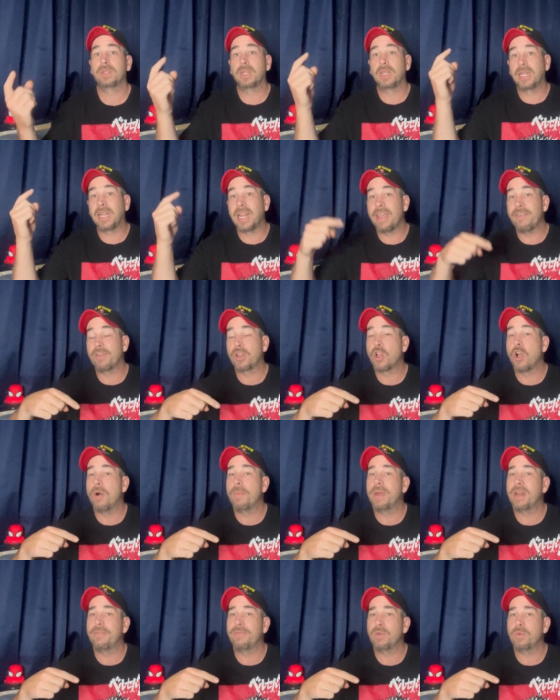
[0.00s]
Leave a
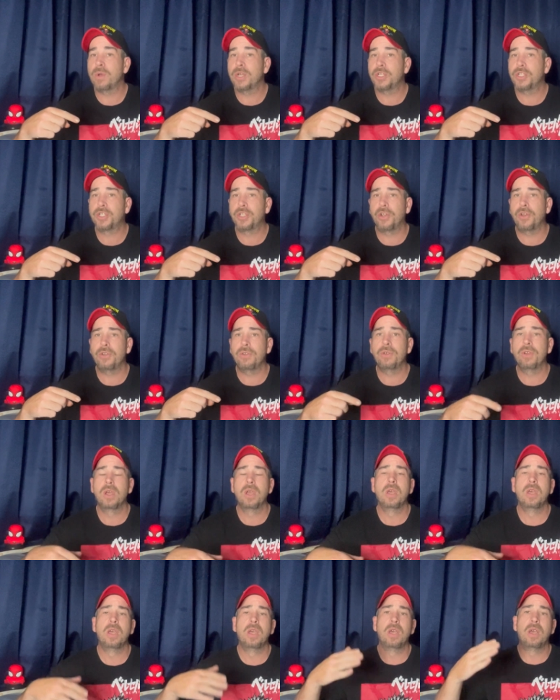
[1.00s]
comment if you wish to.
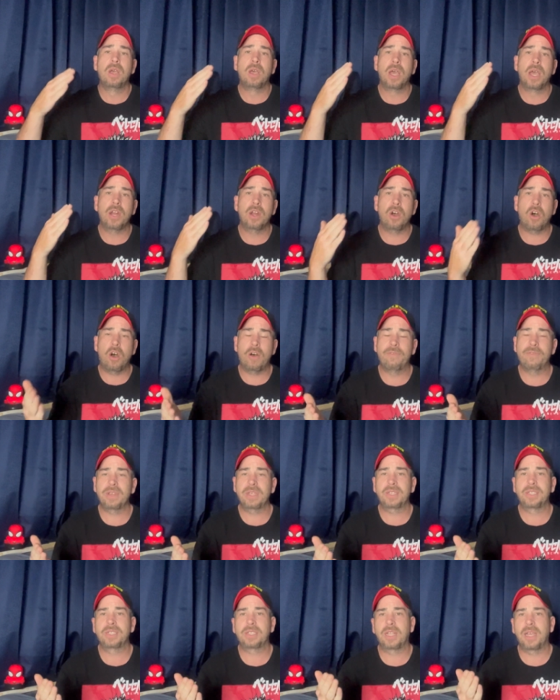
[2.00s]
And
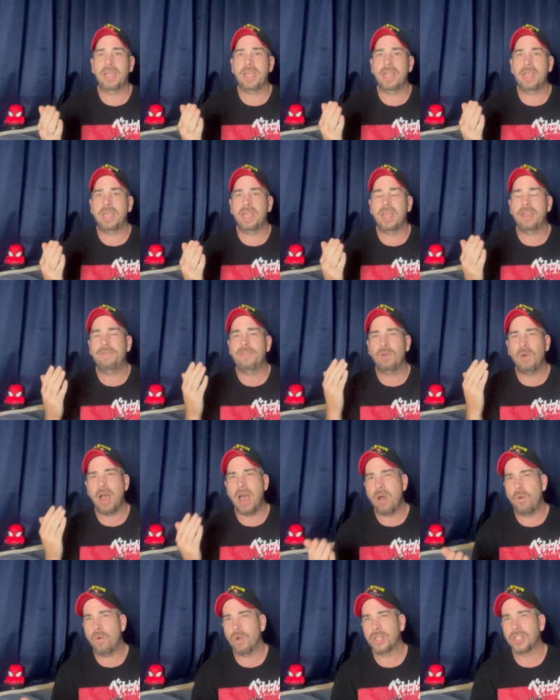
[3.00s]
obviously, if you
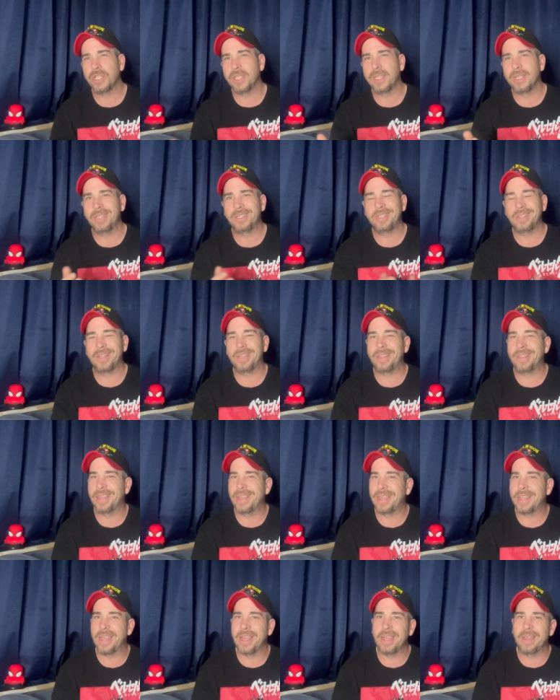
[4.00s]
are watching this and you're
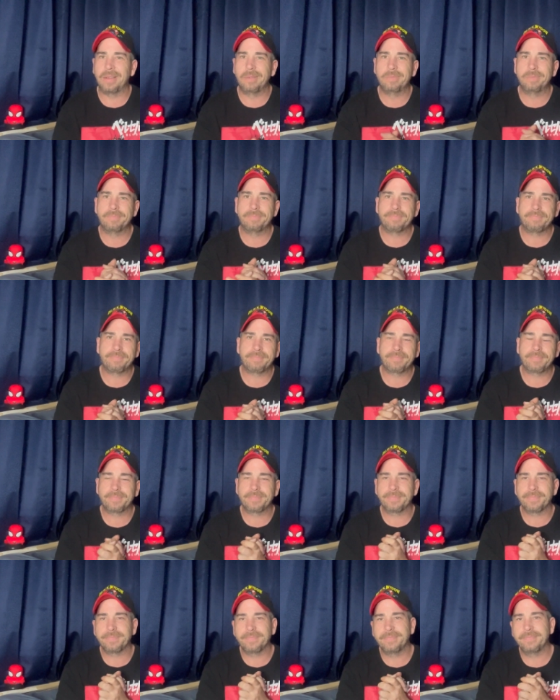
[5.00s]
thinking,
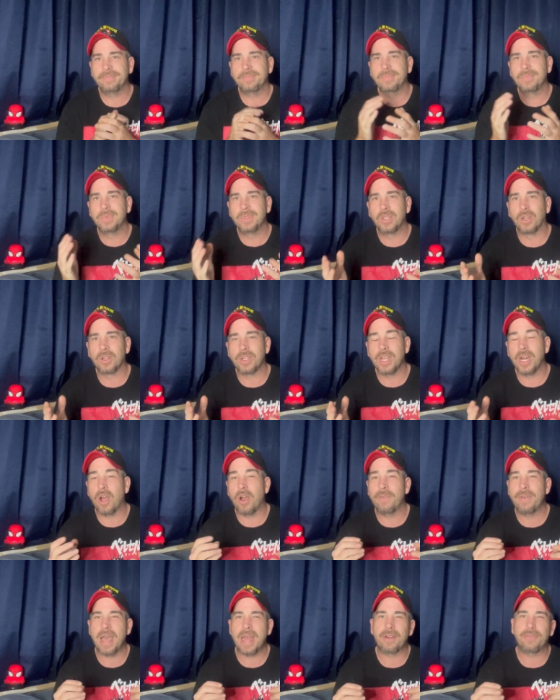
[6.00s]
look, you know,
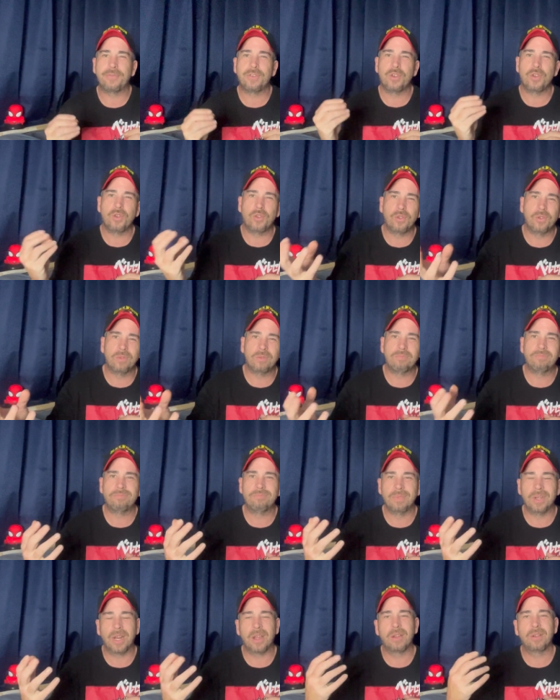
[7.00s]
I've had a few,
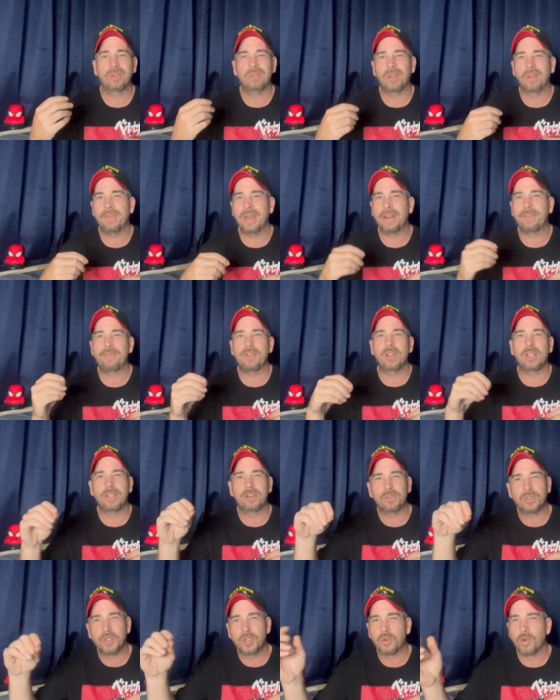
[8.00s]
you know, I've had a few
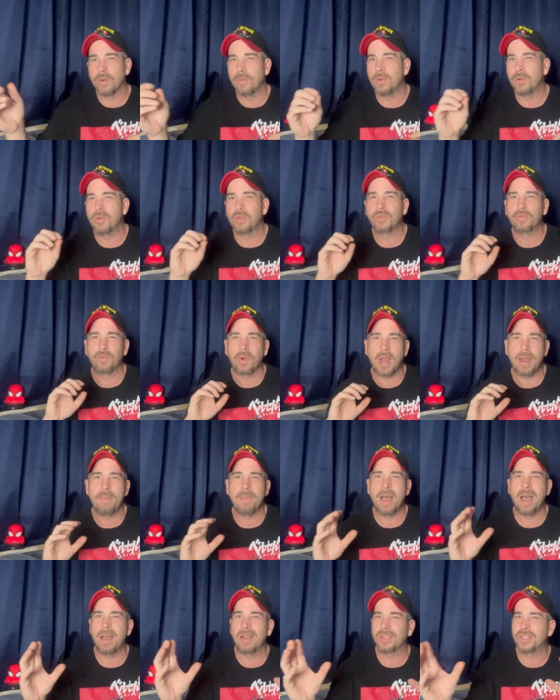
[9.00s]
little scribbles,
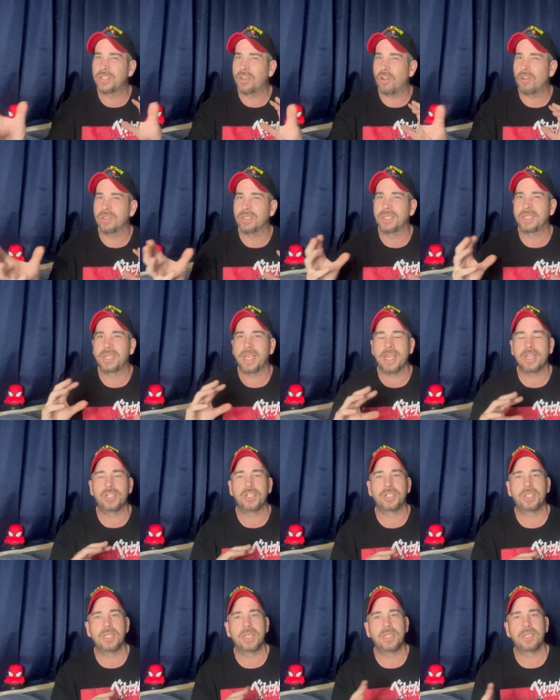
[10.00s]
remarks, con
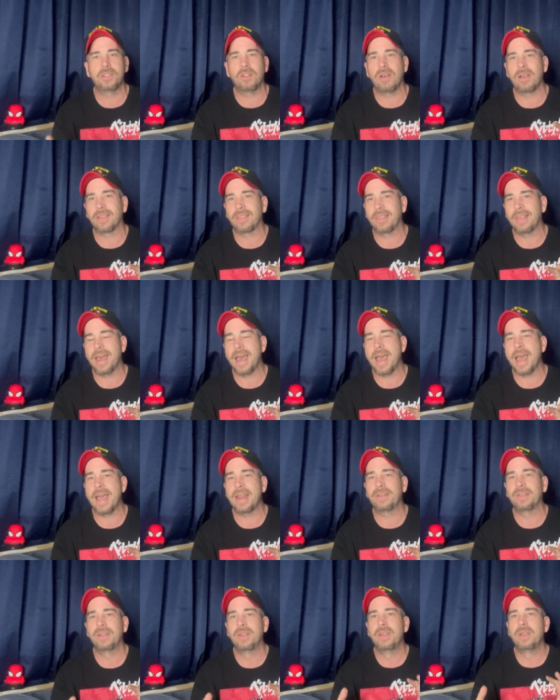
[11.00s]
sketches, things like that.